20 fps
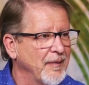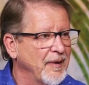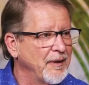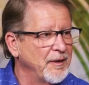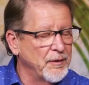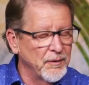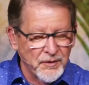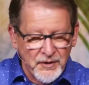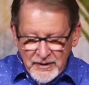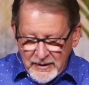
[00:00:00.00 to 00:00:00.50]

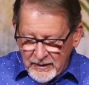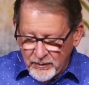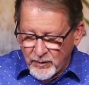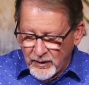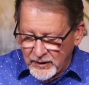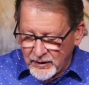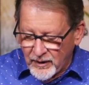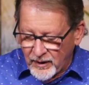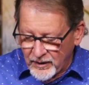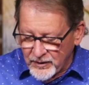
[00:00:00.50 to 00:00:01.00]
You'll see
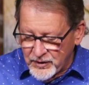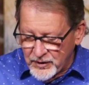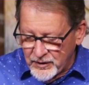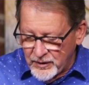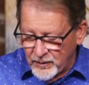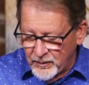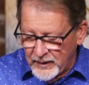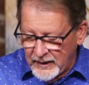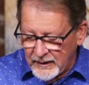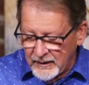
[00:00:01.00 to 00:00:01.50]
what God's
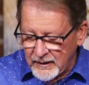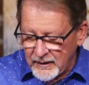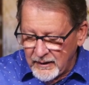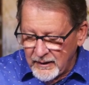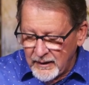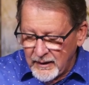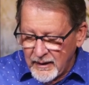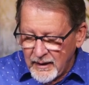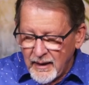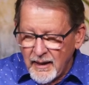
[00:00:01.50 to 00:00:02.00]
doing.
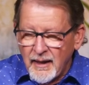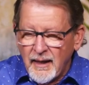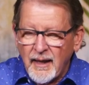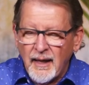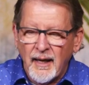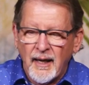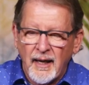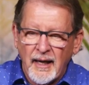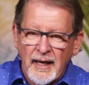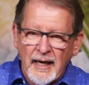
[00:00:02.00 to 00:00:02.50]

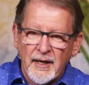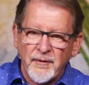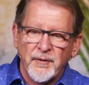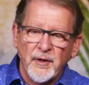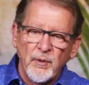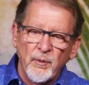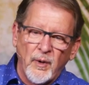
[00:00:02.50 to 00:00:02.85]
Every